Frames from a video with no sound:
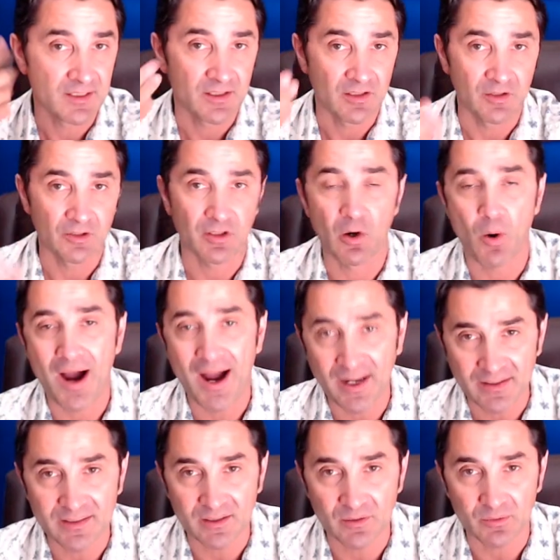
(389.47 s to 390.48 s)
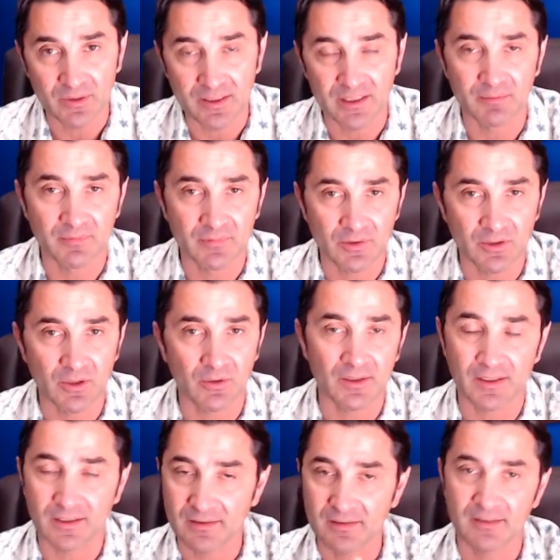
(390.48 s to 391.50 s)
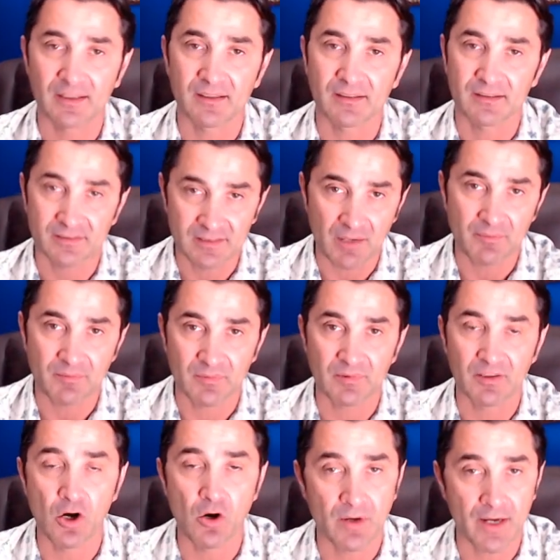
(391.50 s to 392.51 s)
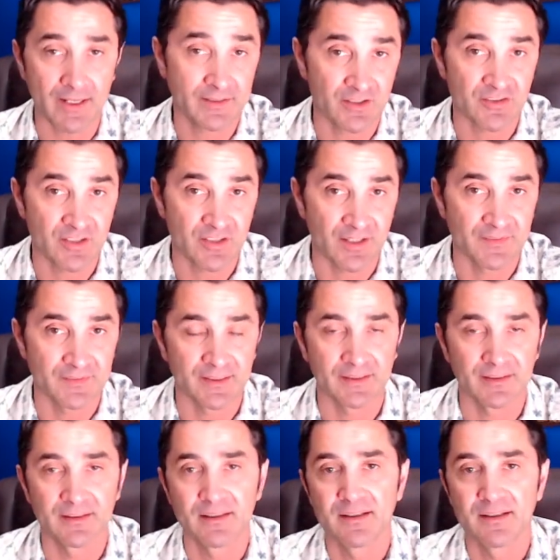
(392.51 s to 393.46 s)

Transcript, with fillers: you go hunting with him you know like the, some go like this hunting